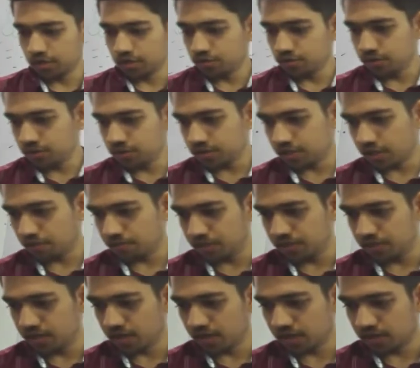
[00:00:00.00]
Online students,
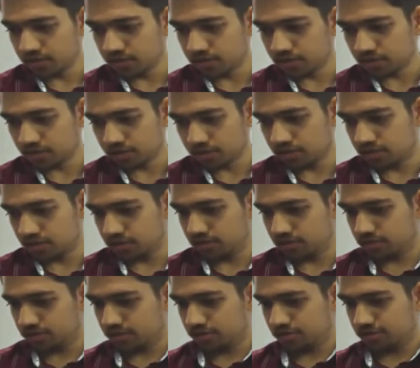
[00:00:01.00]
send me the
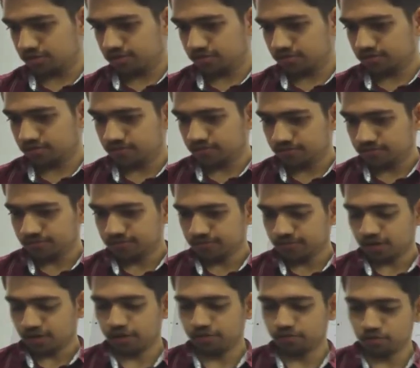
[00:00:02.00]
answers.
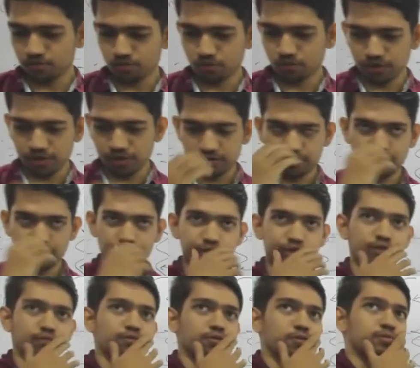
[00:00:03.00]
I want more
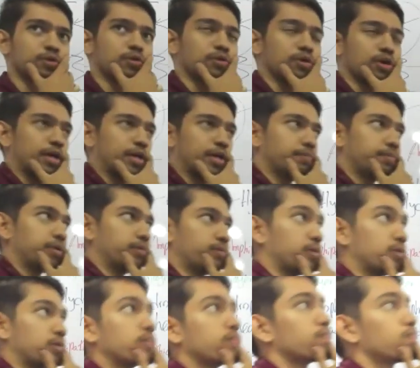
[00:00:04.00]
interaction from the online
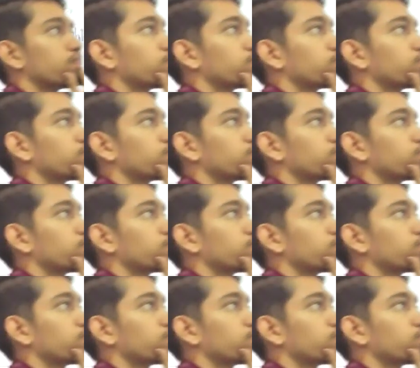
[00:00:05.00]
people.